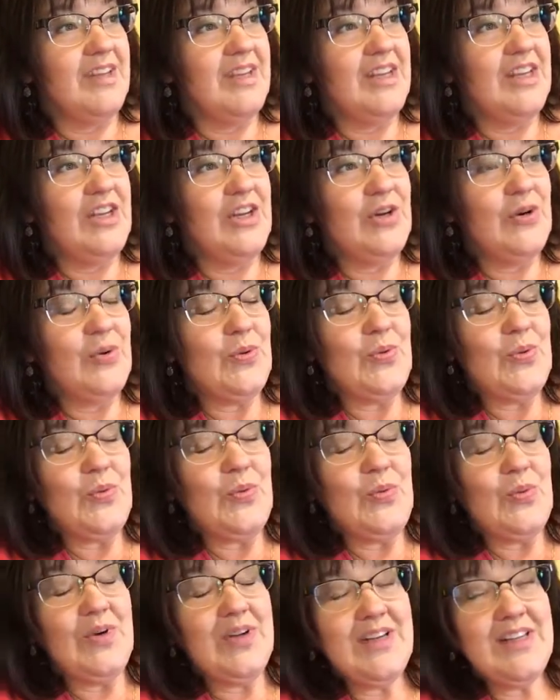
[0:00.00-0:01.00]

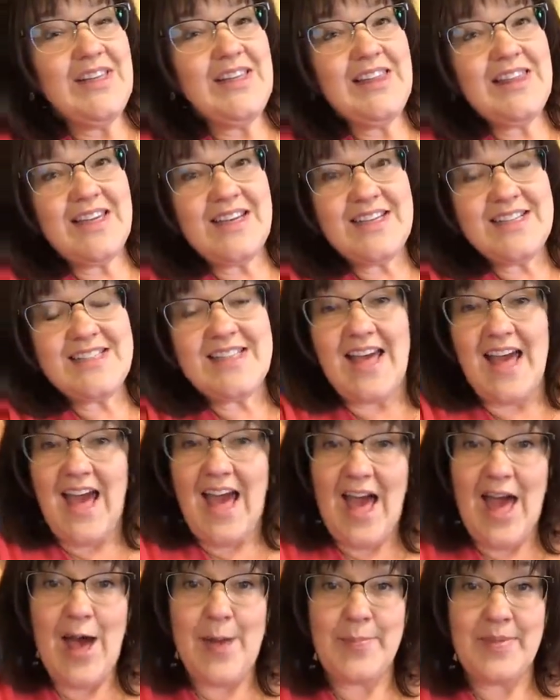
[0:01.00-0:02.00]
one of the things that
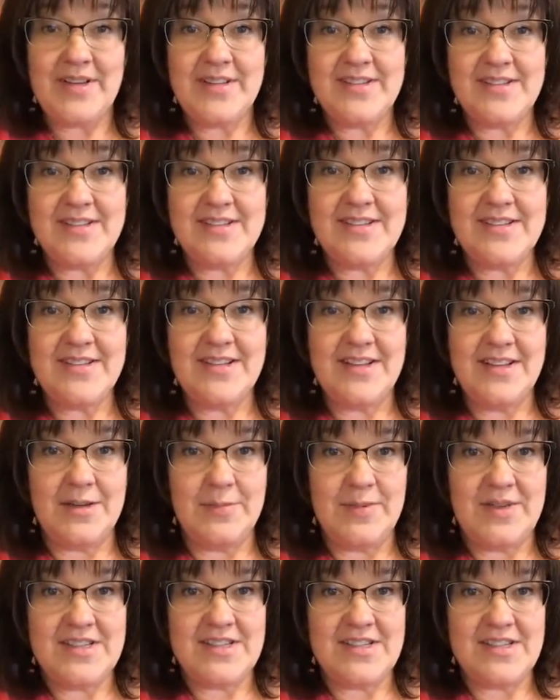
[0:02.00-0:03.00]
happens in a
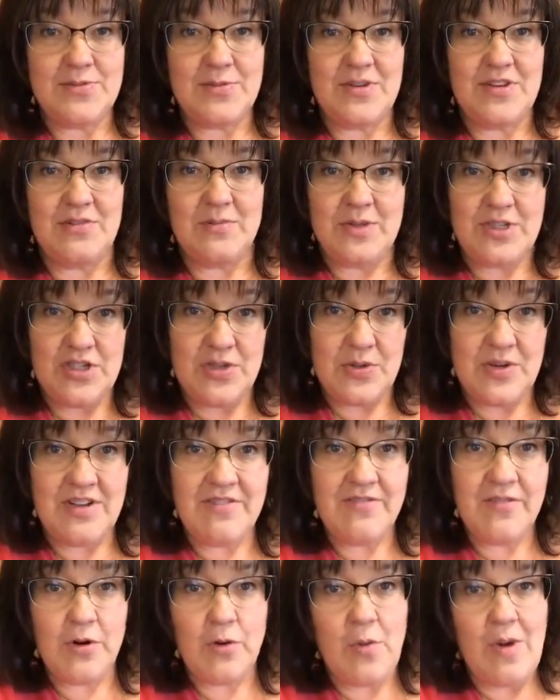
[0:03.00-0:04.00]
business when you've been doing
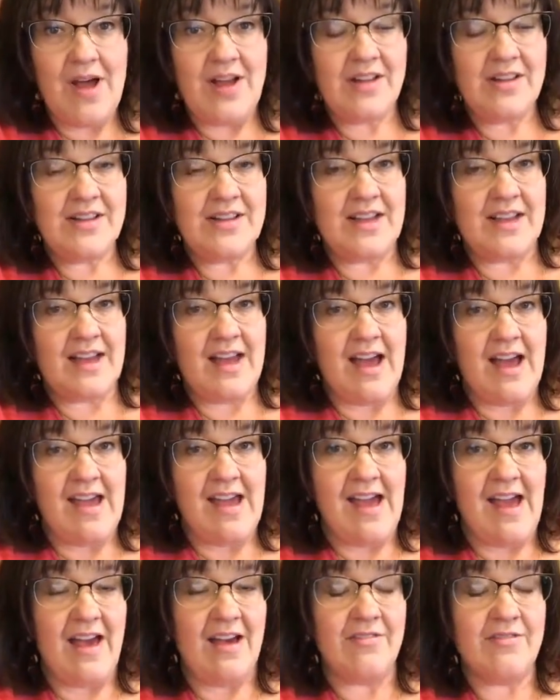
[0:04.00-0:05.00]
it for a while, like I
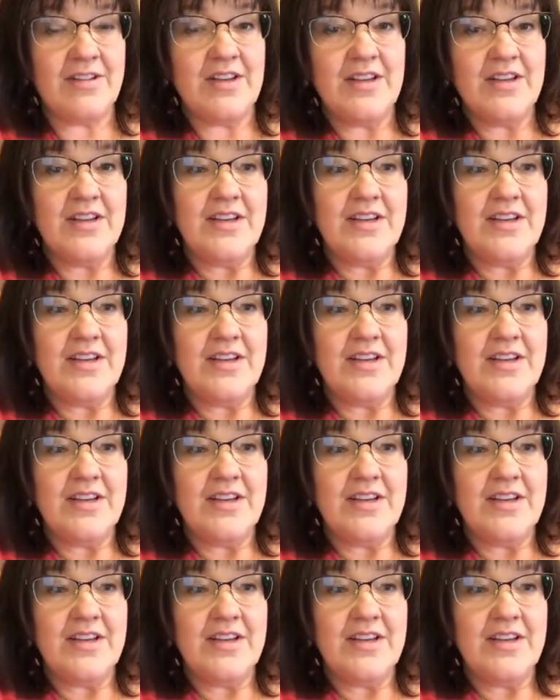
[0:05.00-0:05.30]
have,